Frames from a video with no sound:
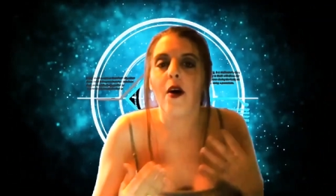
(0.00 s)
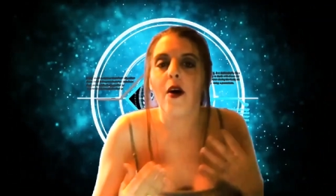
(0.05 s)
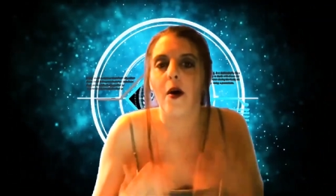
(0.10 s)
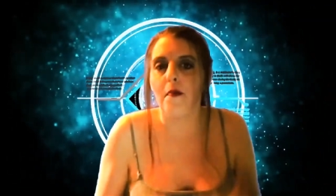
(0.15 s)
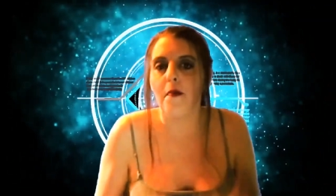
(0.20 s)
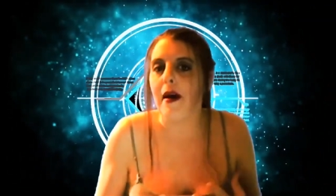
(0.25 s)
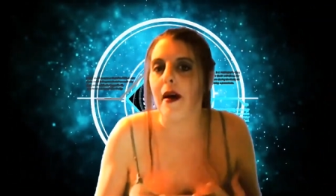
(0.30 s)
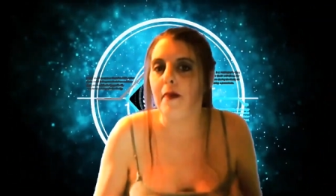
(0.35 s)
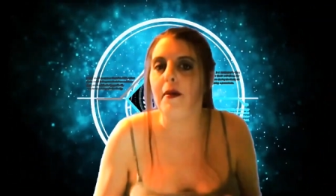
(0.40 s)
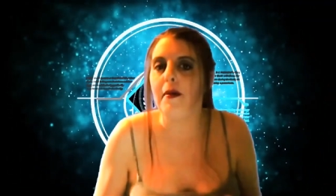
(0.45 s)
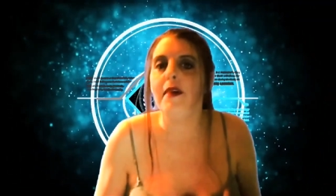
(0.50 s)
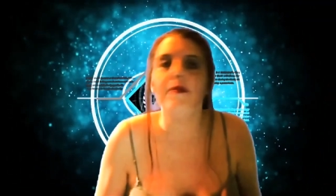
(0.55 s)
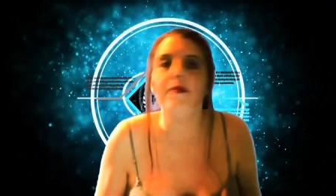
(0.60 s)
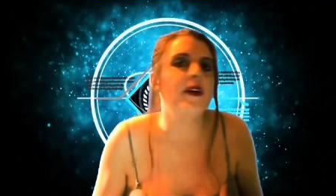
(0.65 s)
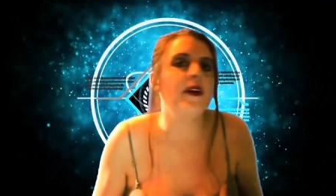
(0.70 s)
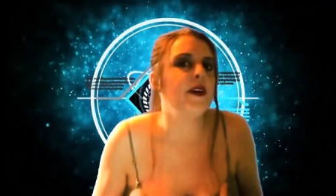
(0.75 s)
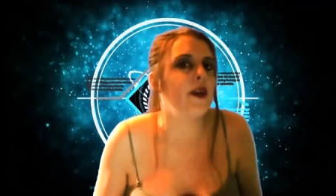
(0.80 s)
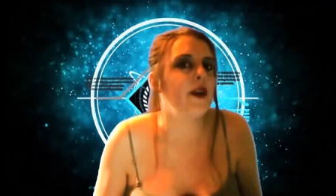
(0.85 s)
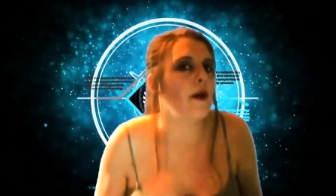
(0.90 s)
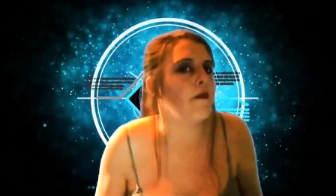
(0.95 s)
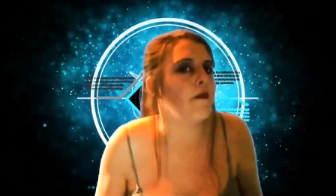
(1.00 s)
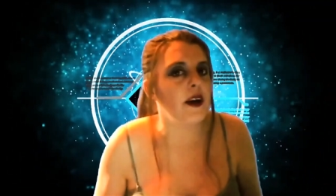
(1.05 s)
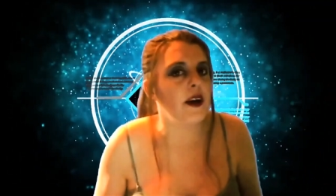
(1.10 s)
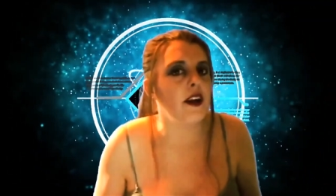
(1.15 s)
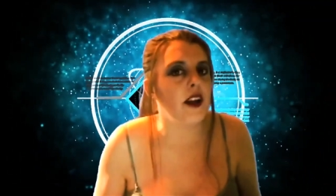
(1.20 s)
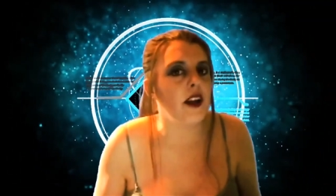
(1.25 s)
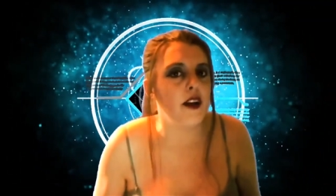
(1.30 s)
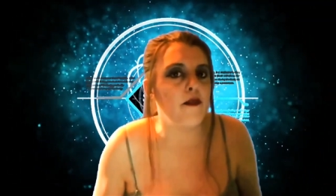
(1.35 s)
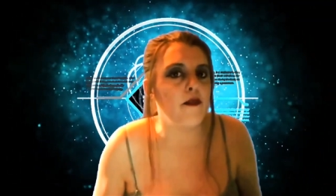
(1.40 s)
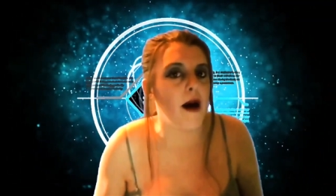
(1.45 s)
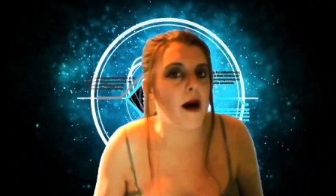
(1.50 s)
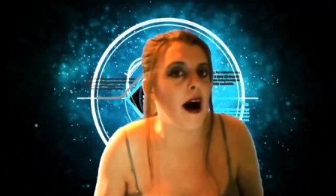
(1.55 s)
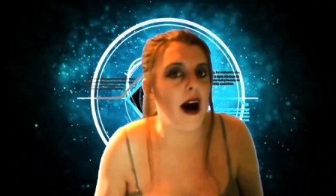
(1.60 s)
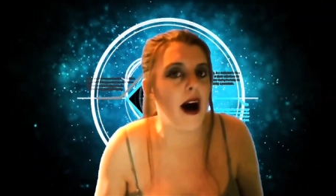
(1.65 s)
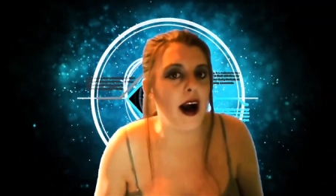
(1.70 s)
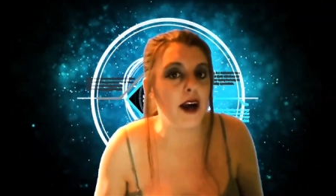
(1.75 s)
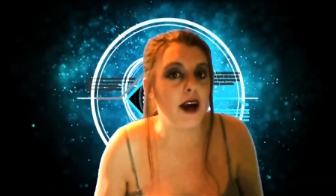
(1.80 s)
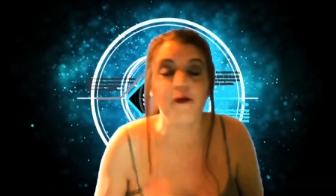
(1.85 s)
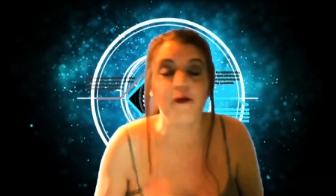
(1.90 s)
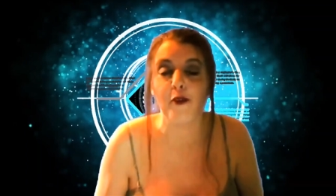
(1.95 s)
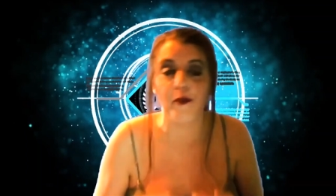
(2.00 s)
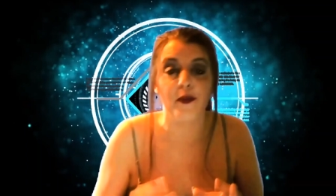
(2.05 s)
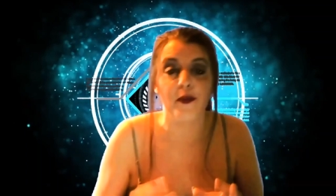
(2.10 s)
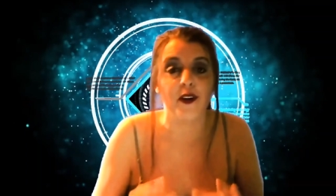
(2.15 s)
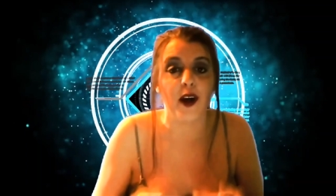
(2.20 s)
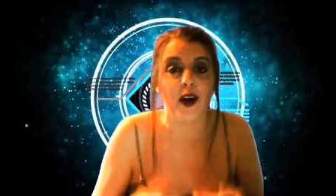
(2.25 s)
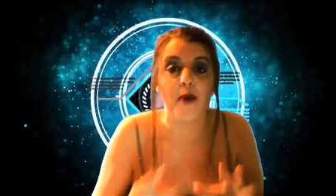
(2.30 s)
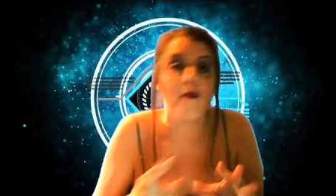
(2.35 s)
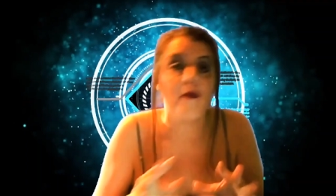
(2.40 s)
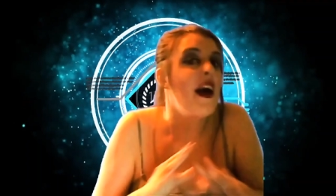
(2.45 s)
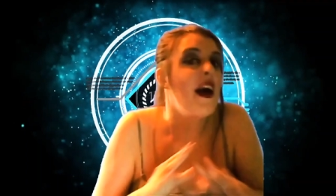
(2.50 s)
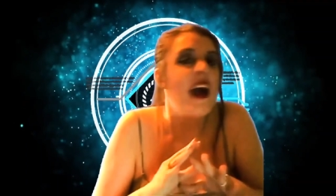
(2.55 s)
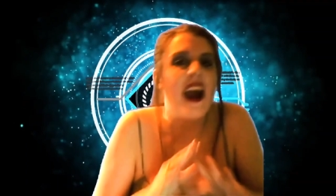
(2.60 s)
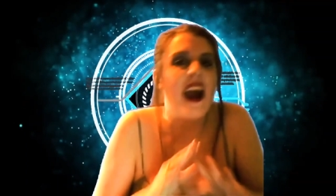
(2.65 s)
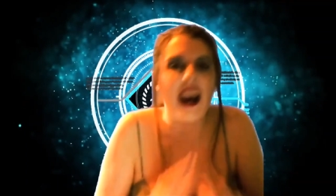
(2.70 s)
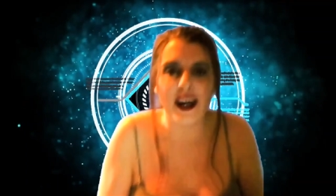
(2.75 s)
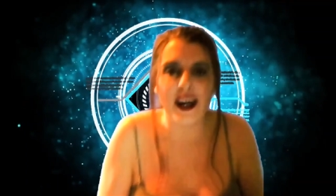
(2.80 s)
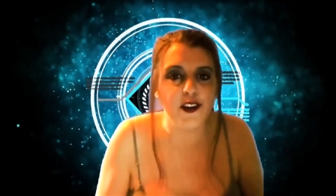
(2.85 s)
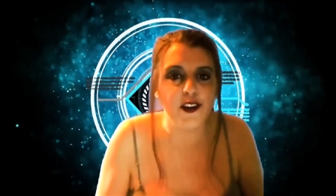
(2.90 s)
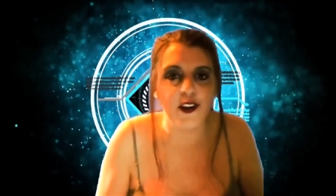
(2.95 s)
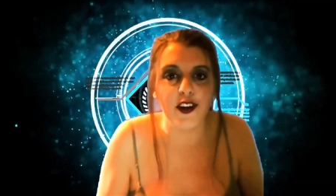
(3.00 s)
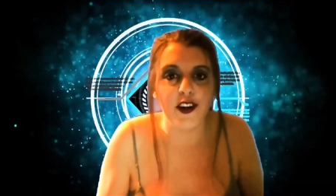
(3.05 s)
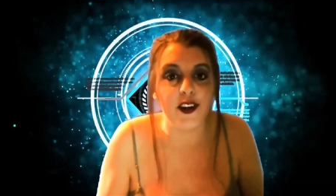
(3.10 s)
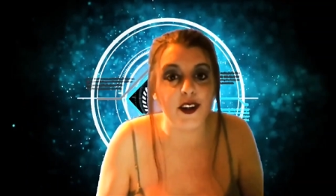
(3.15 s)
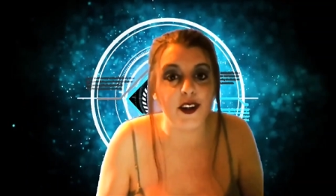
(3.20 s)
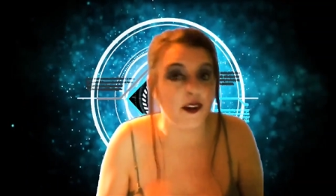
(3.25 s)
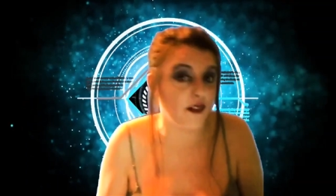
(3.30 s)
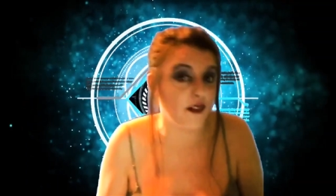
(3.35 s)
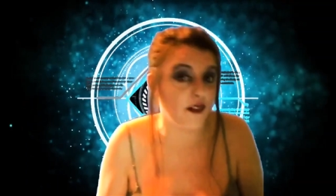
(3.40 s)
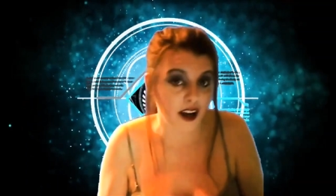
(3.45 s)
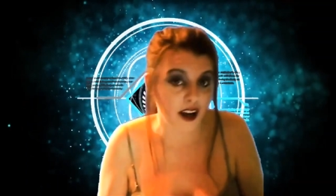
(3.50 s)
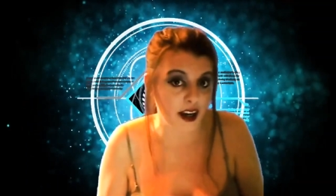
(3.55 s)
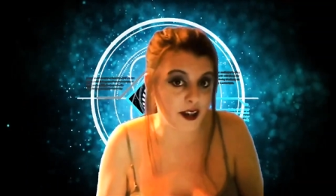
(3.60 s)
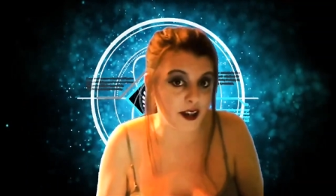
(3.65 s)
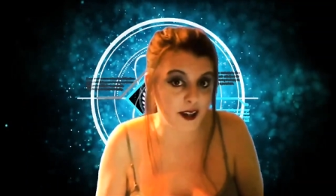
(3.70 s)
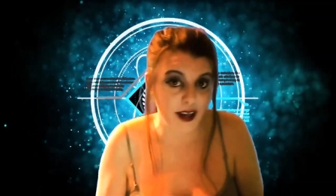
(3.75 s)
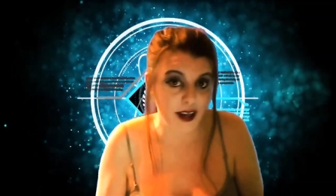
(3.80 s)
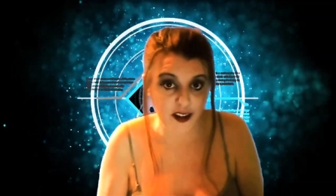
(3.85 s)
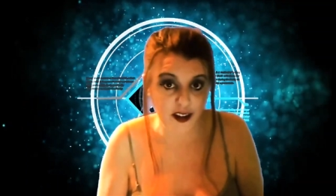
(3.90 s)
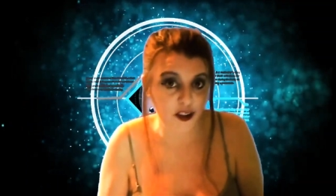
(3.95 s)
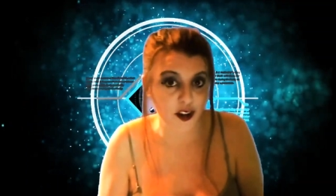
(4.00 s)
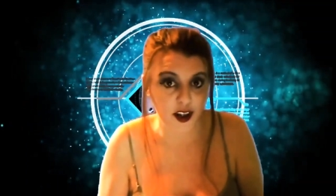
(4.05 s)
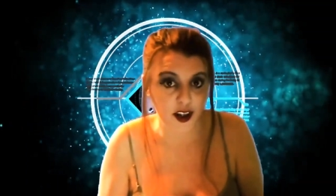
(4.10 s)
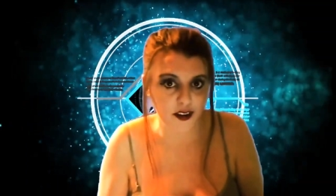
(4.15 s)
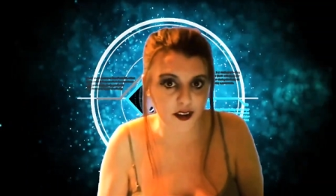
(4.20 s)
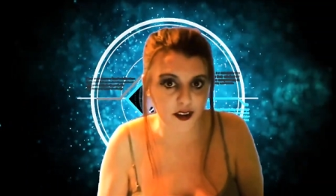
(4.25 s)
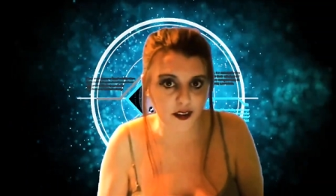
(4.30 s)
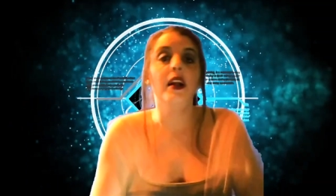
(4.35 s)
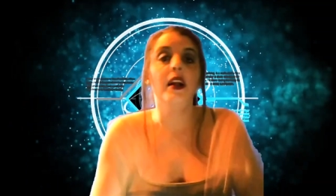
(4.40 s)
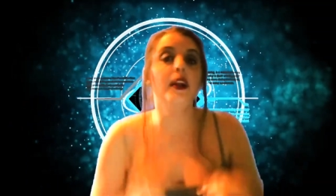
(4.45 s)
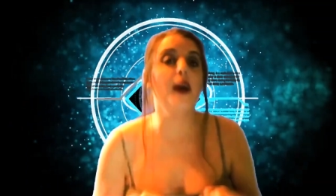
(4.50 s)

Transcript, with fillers: or maybe even something left behind from some ancient civilization?